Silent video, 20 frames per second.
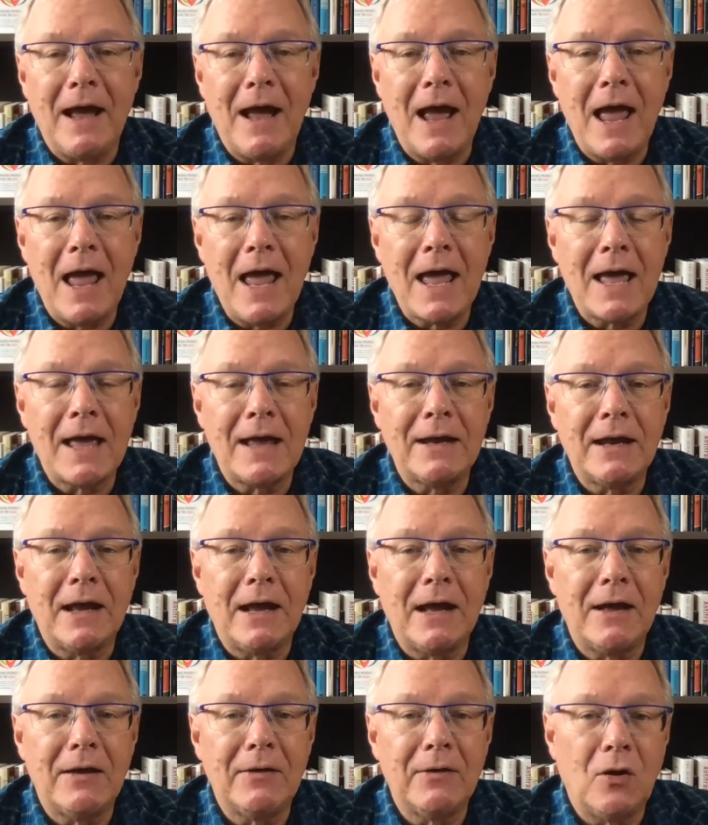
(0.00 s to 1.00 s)
And
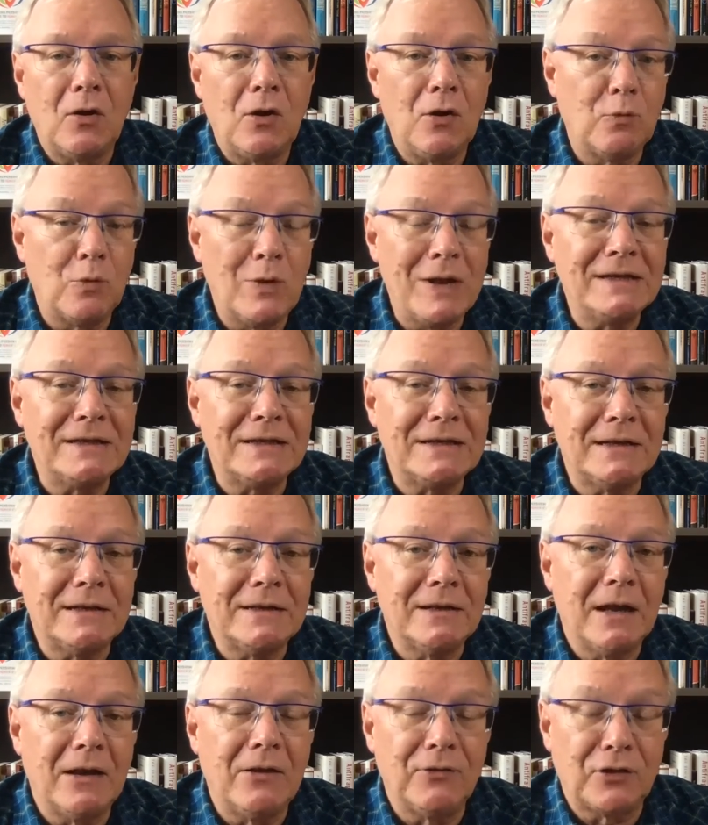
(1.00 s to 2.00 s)

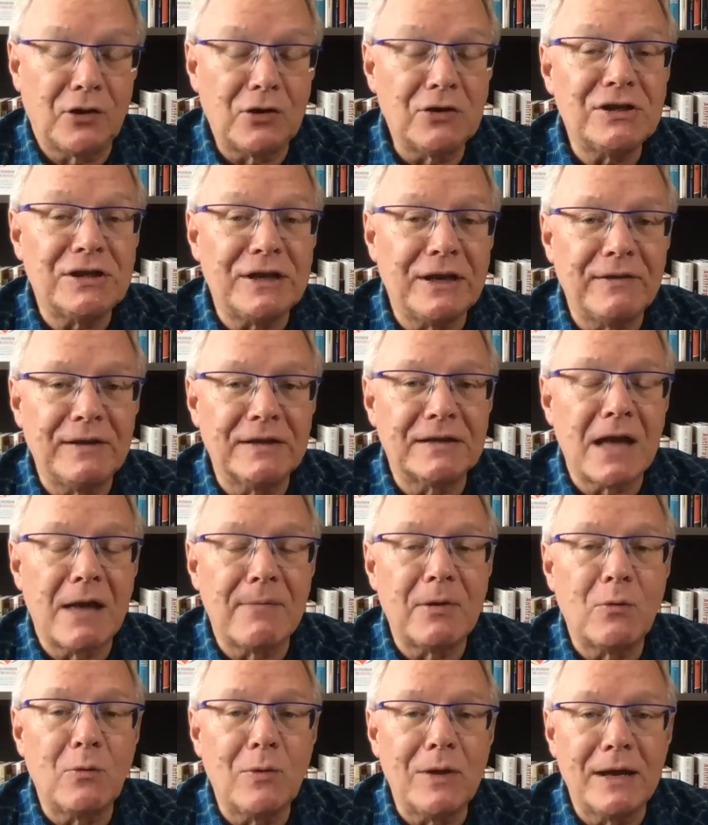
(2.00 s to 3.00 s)
on Thursday of this
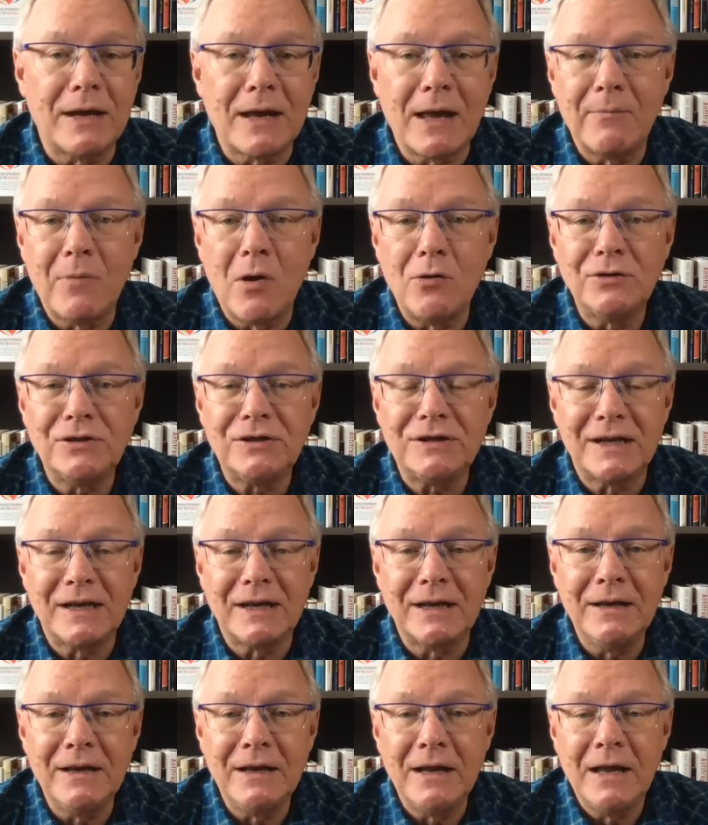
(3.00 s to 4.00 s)
coming week, I'm hosting
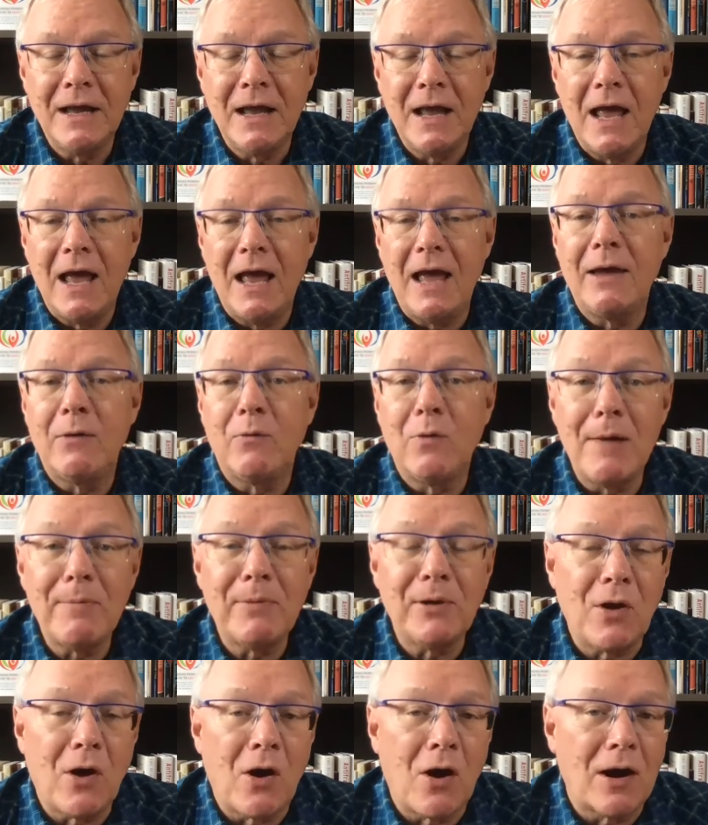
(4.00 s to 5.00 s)
a
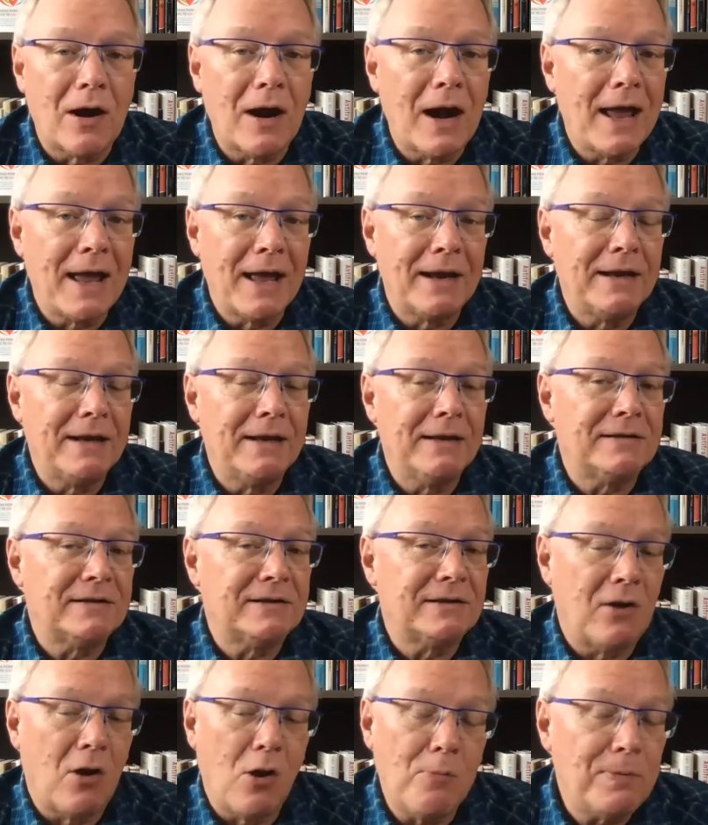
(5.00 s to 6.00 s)
webinar, and it's
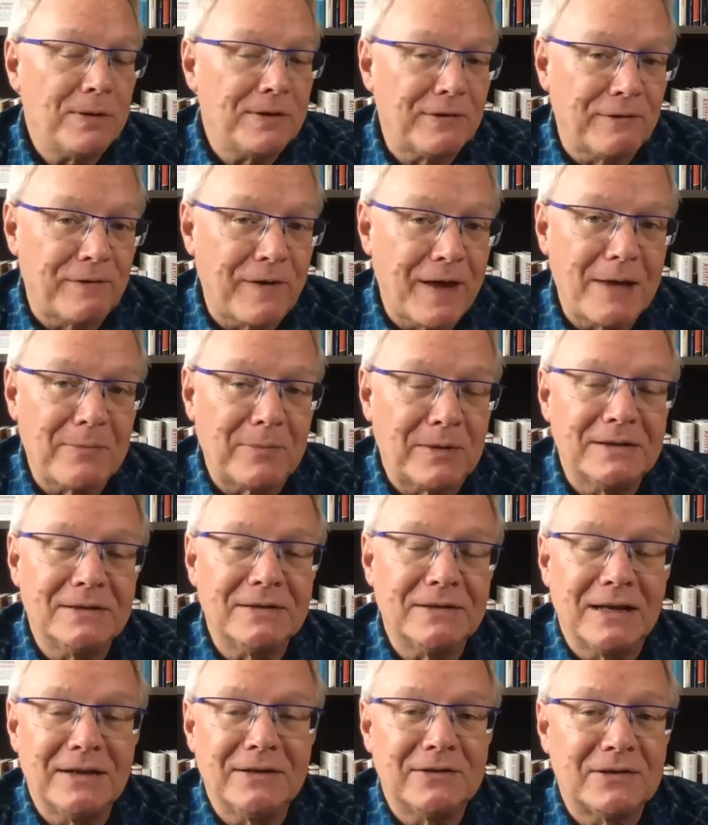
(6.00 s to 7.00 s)
open to families.
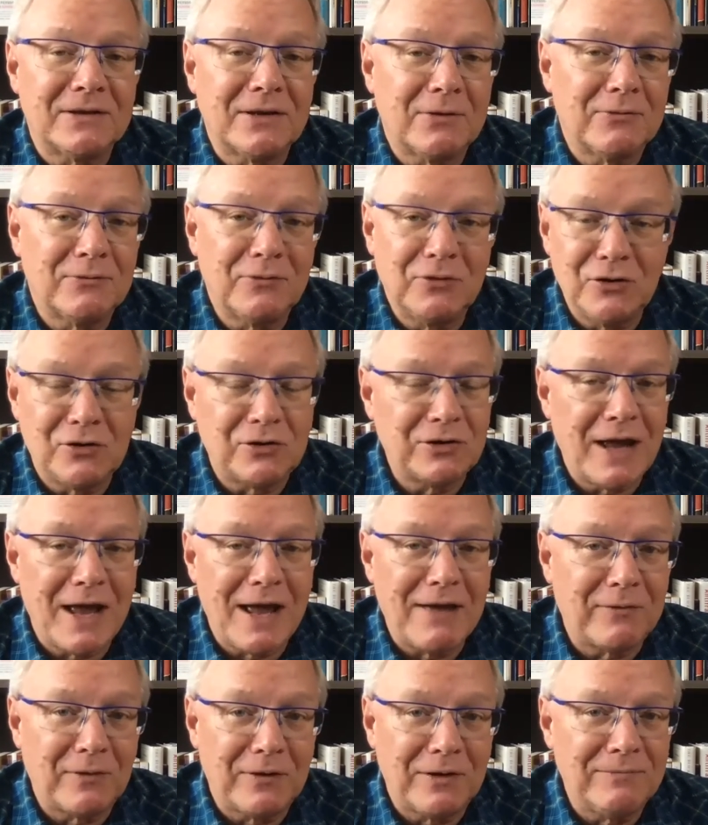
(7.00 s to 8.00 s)
And so you could
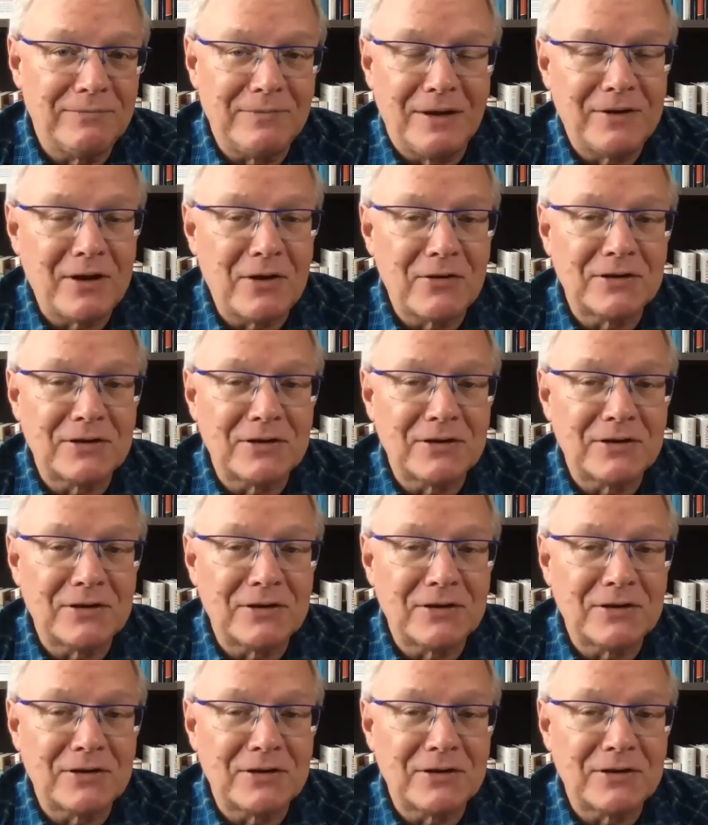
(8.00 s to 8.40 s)
have another